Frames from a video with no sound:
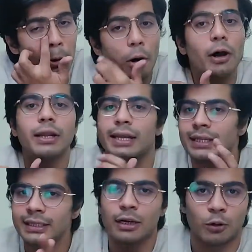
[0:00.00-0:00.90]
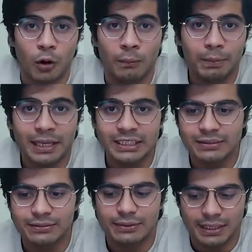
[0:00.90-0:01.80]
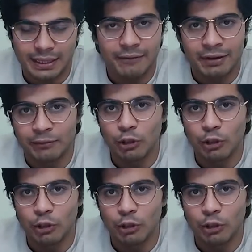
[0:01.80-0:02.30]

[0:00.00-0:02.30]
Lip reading: Or in the complex, when